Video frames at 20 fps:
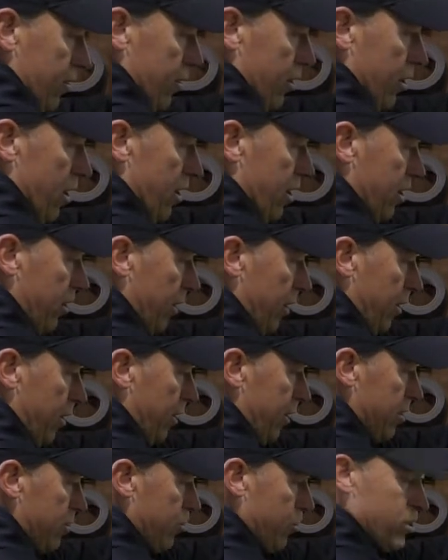locker like
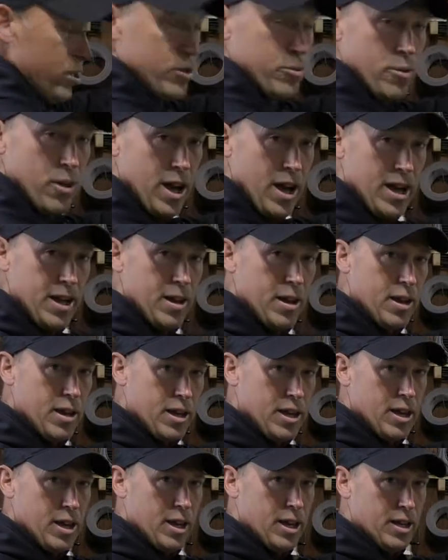this, which is why
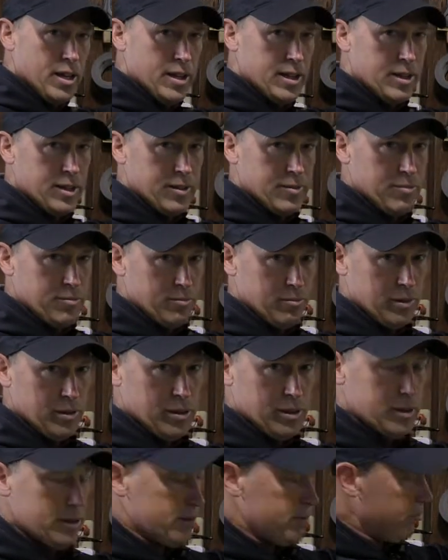
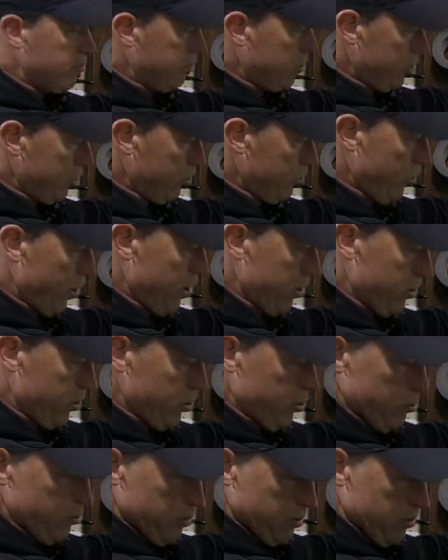the
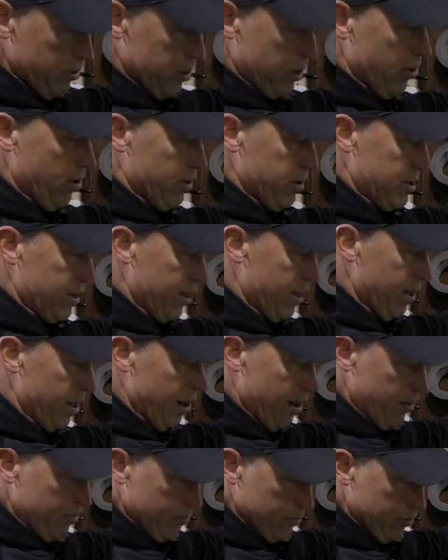tubes are as long as they
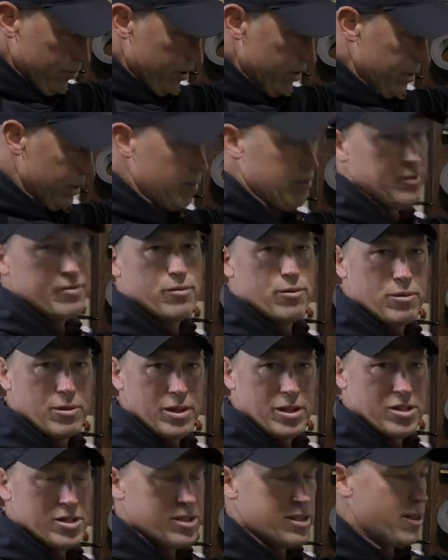are, 44
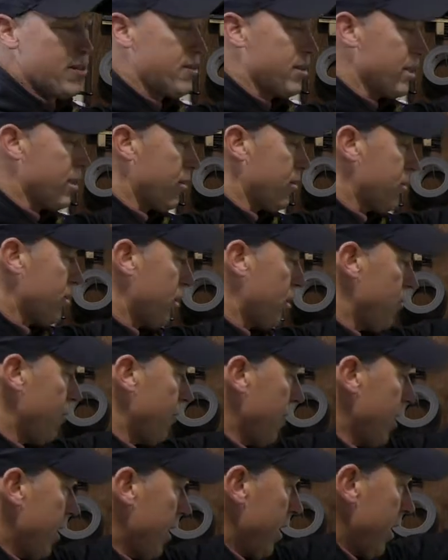inches I think or so.
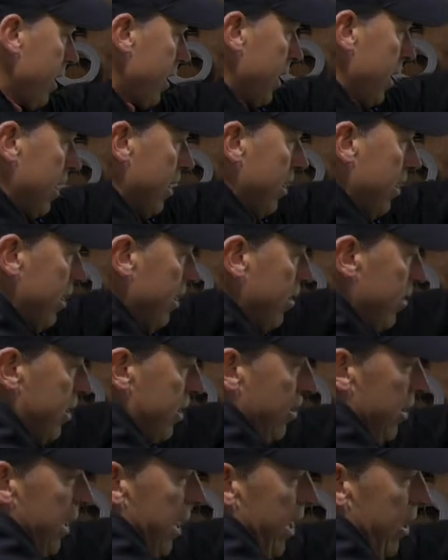You'll see
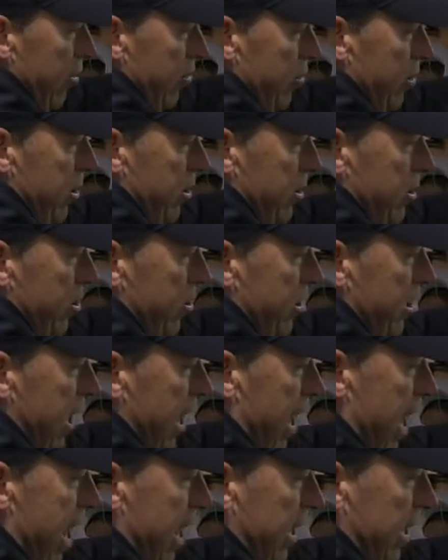the end ones are
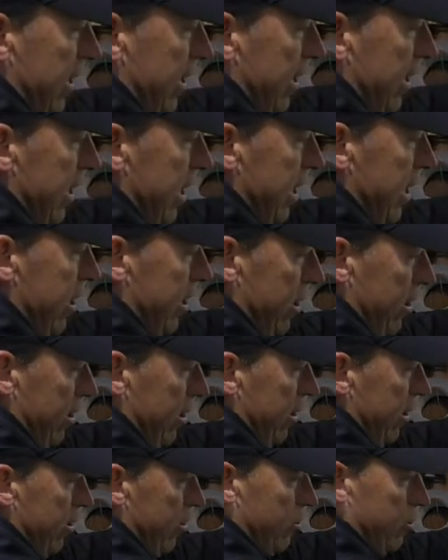diagonally
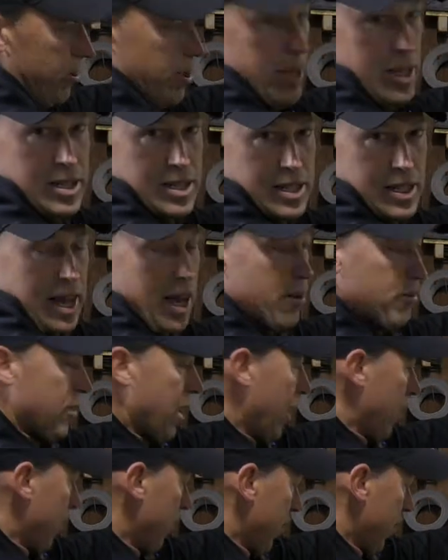oriented out
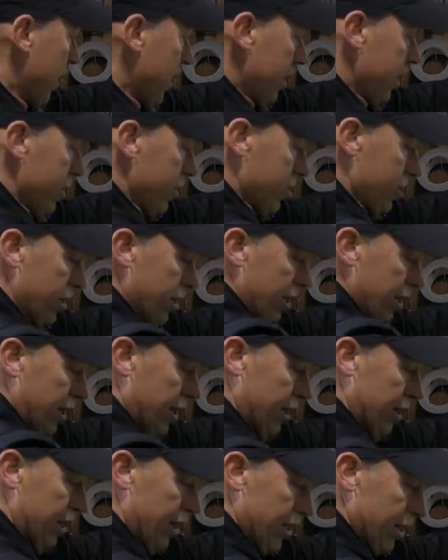that way, so I can
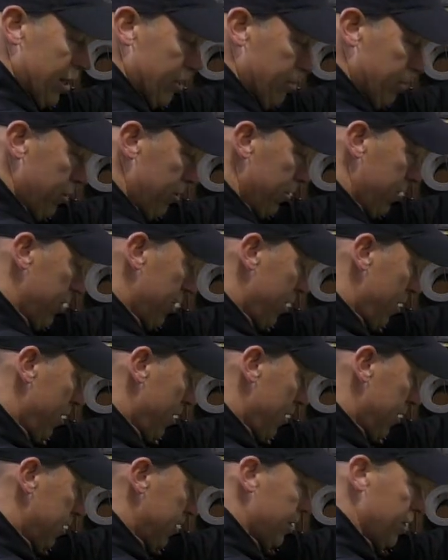line up boots here,
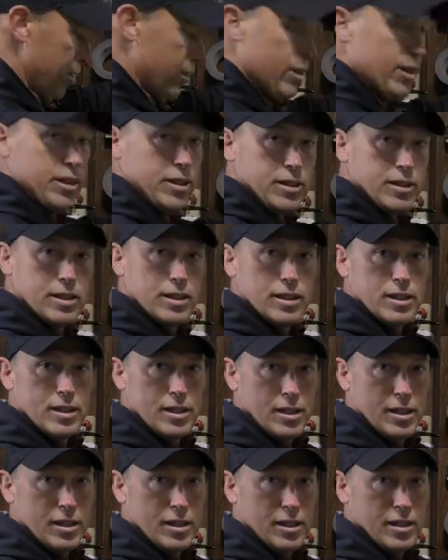and you can
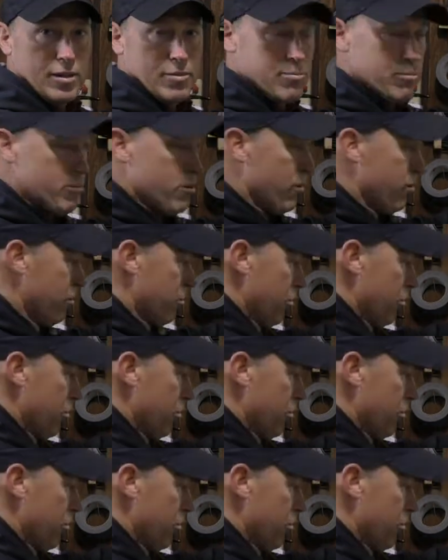move them